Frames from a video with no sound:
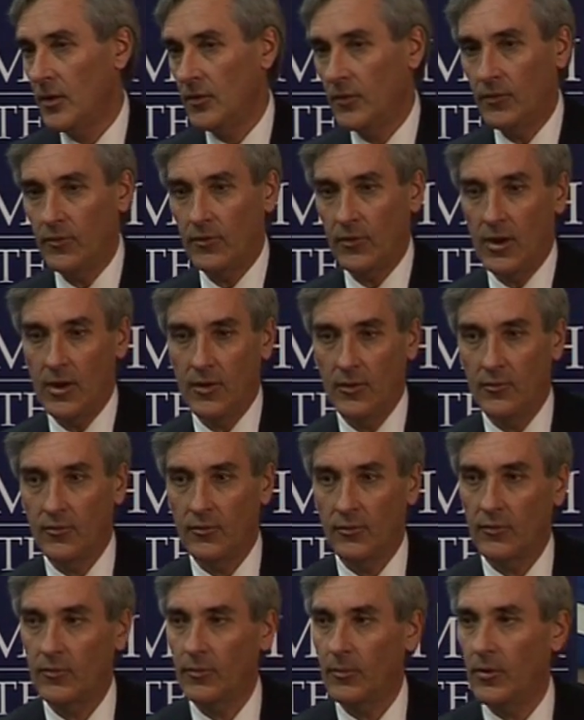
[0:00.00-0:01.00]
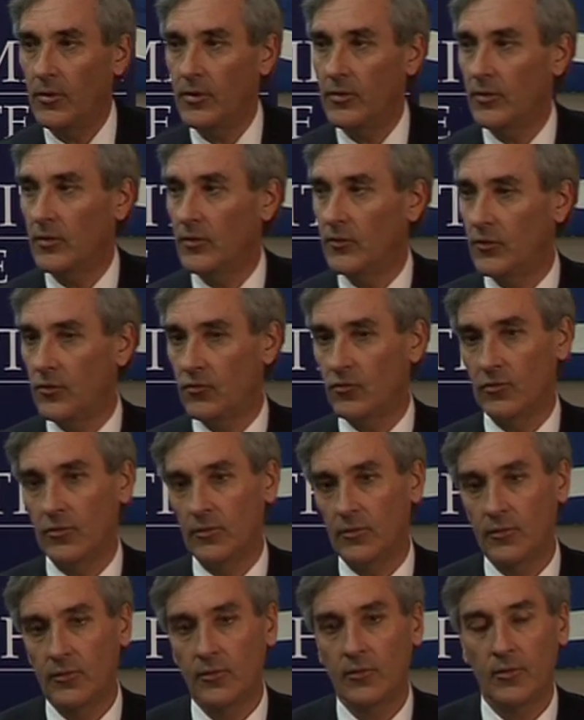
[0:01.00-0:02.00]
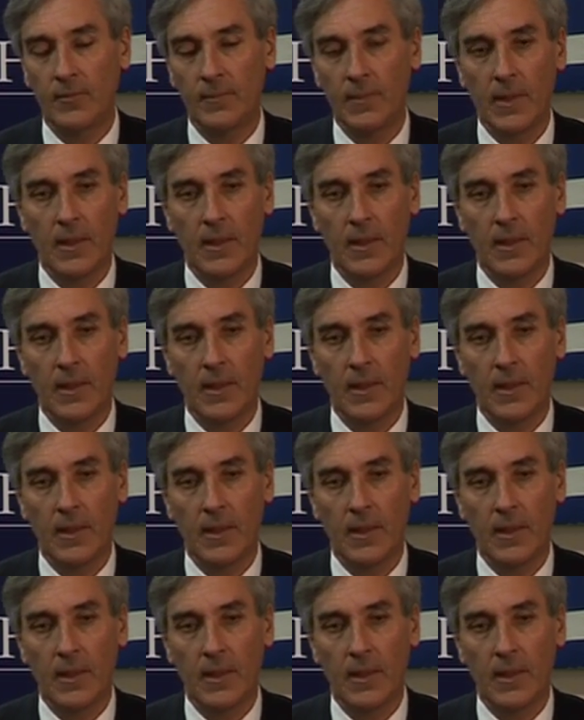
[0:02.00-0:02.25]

decided to exploit the conditions